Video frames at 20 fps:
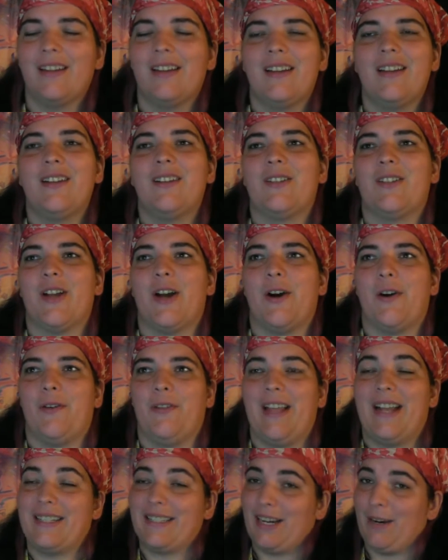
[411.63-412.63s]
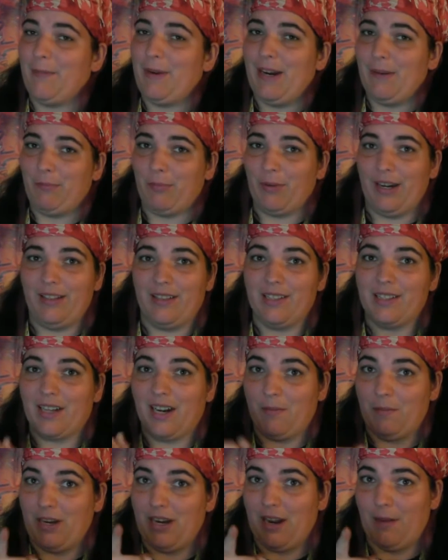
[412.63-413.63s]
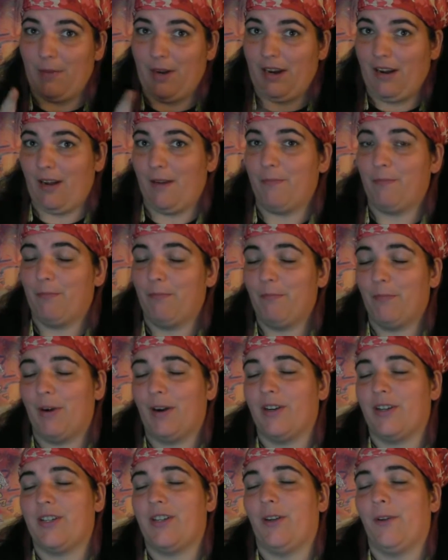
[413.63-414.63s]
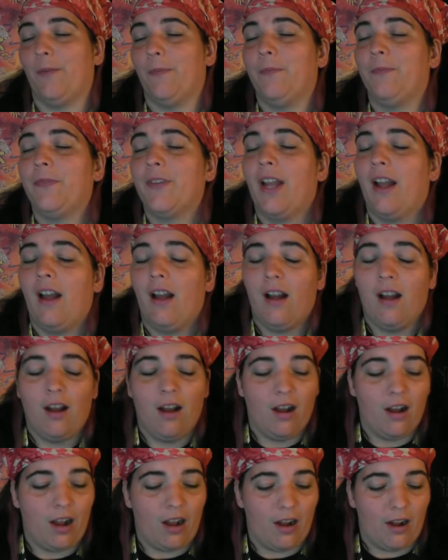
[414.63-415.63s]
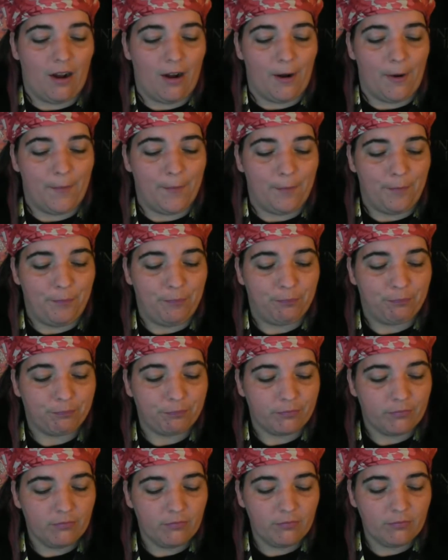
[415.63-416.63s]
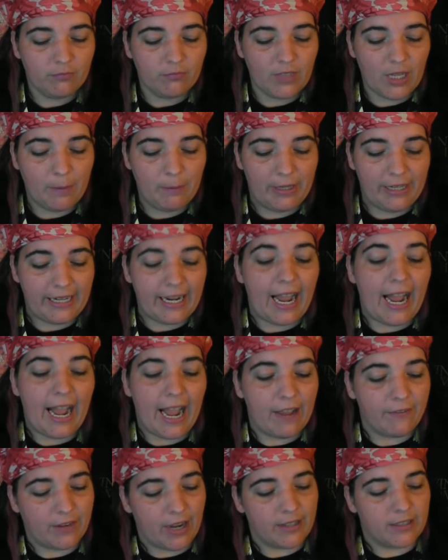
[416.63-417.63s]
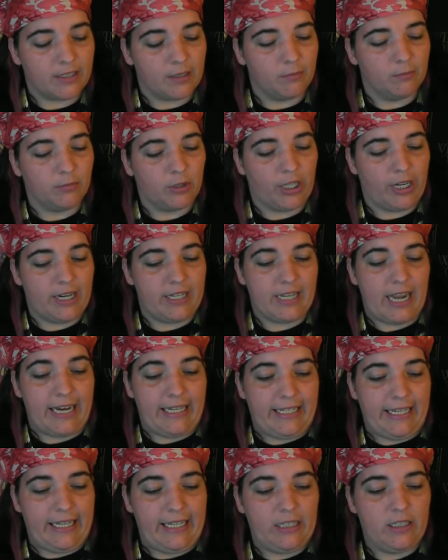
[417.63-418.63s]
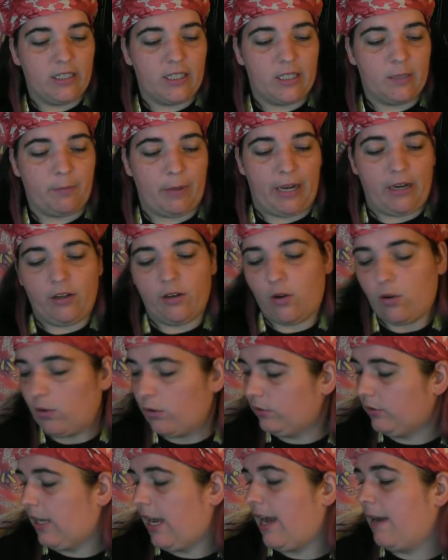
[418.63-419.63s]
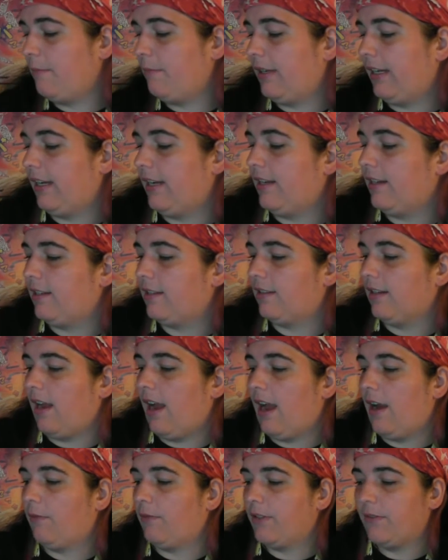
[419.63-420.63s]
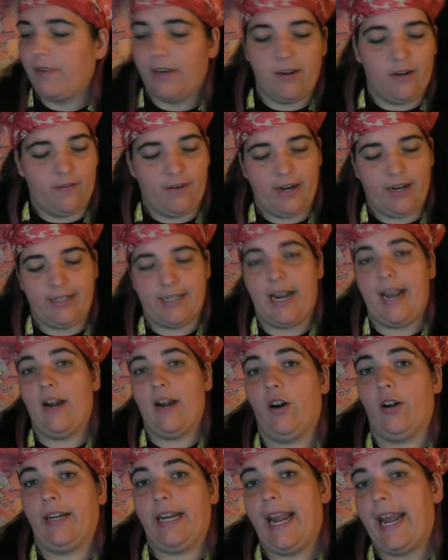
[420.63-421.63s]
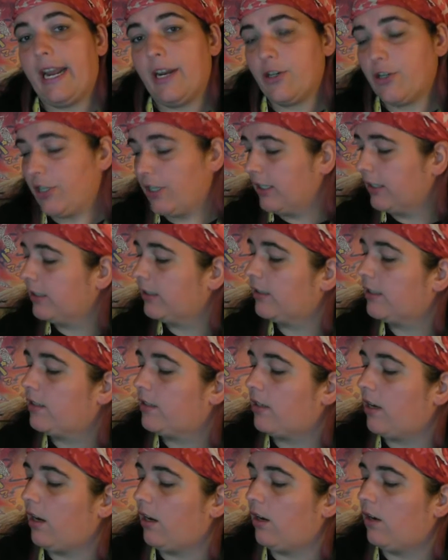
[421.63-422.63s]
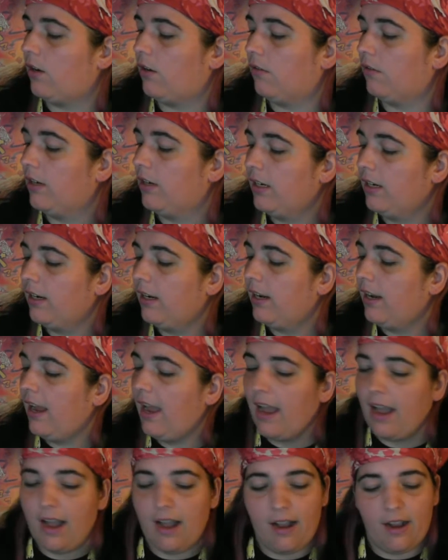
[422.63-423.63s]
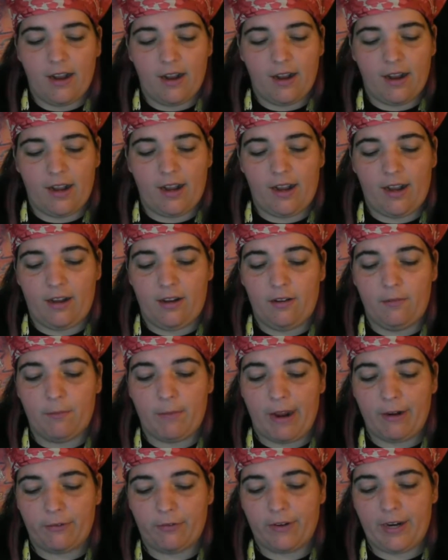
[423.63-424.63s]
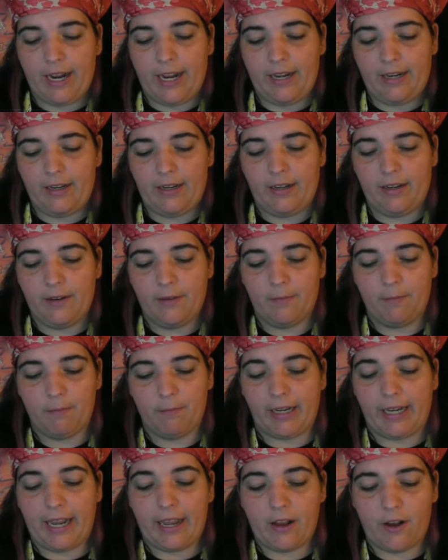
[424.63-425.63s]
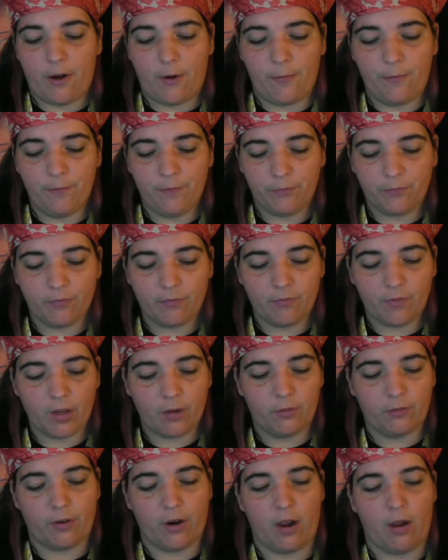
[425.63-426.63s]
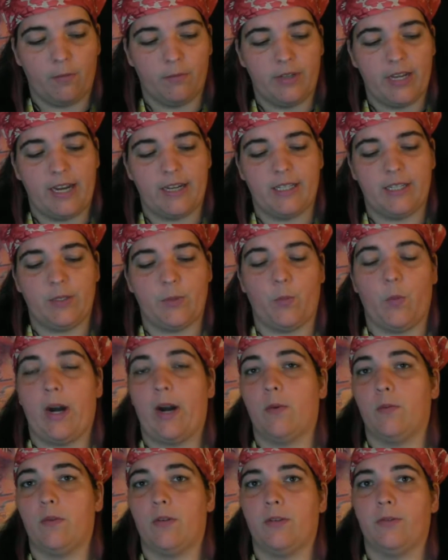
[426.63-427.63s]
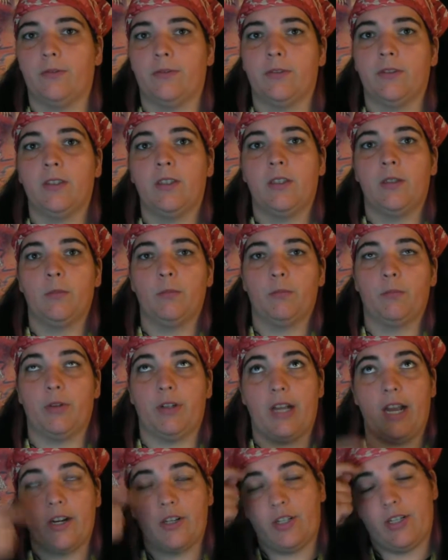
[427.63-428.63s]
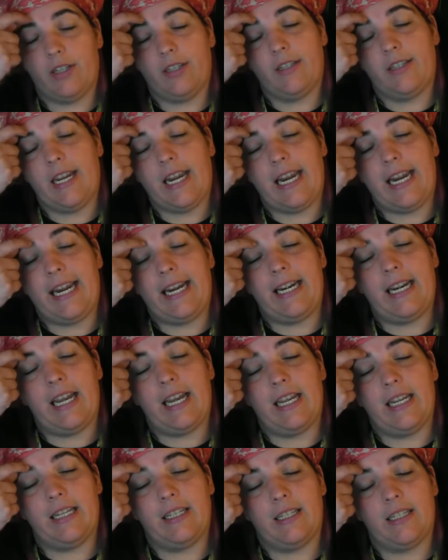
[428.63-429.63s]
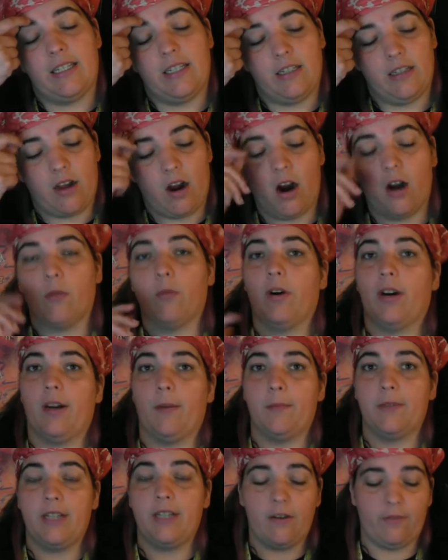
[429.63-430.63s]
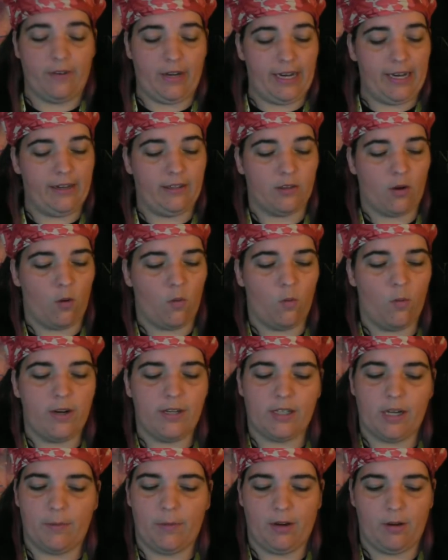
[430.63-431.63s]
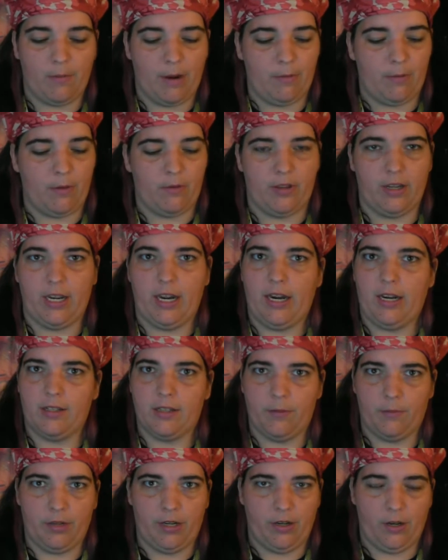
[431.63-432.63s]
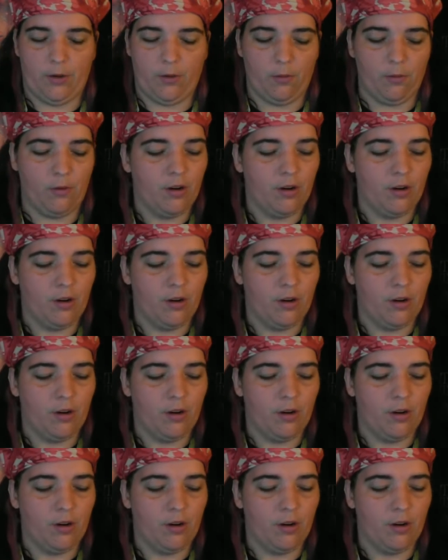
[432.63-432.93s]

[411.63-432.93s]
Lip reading: So that's going to be a print that's going to be coming up pretty soon. But yeah, I've got some goodies. I didn't spend a whole lot because I was very, very tight cash. So, my friend Miguel from Texas Werewolf Productions, he does artwork himself, and he's always coming to my booth and getting something new.